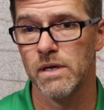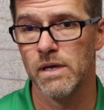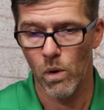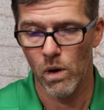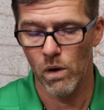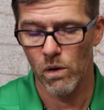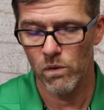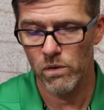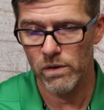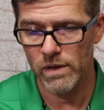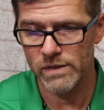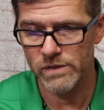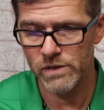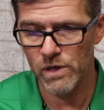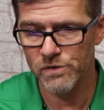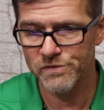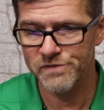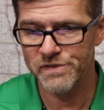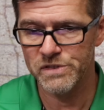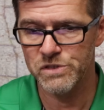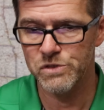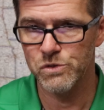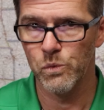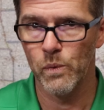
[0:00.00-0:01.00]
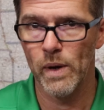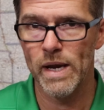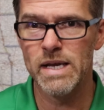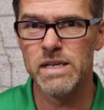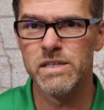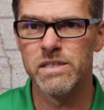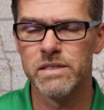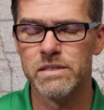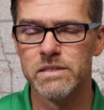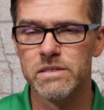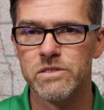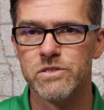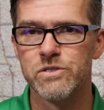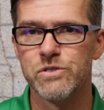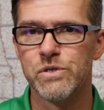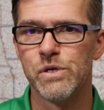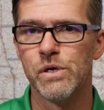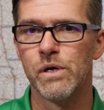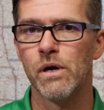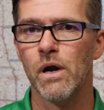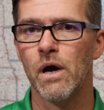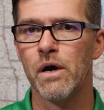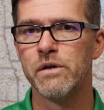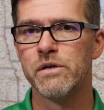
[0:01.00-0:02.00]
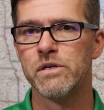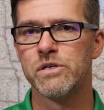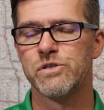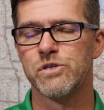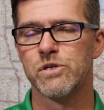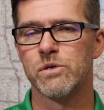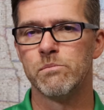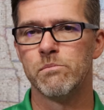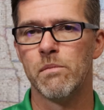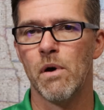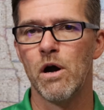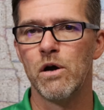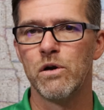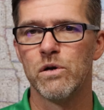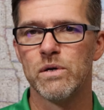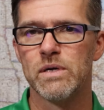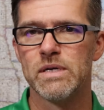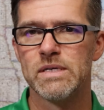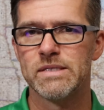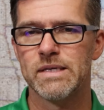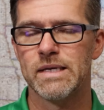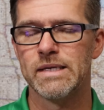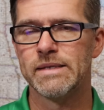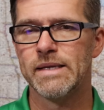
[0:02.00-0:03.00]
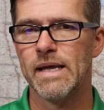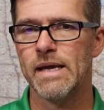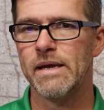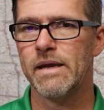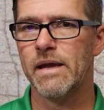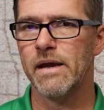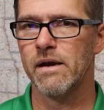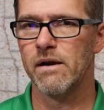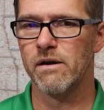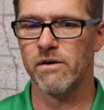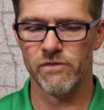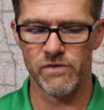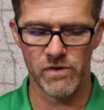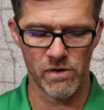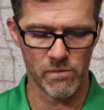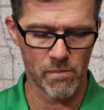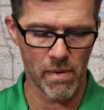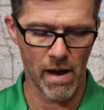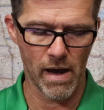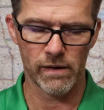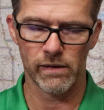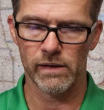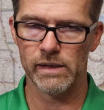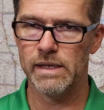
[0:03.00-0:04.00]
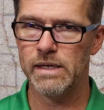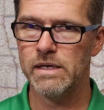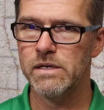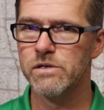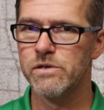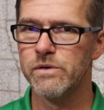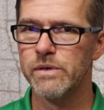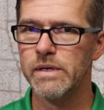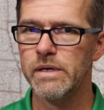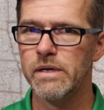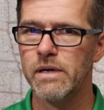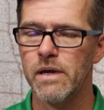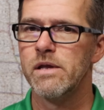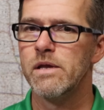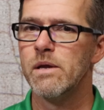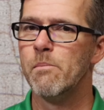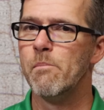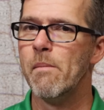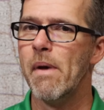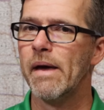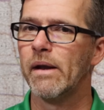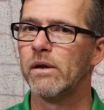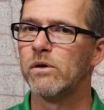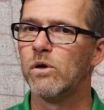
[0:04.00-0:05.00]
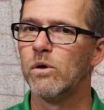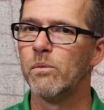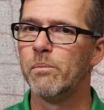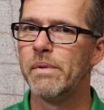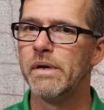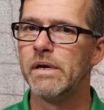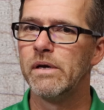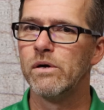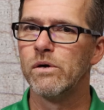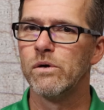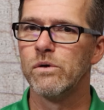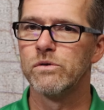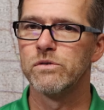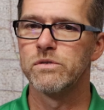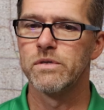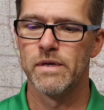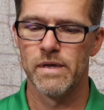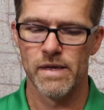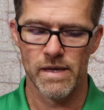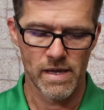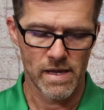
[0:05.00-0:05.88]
Well, in those situations, your uninsured motorist can take care of your bodily injury, your medical bills,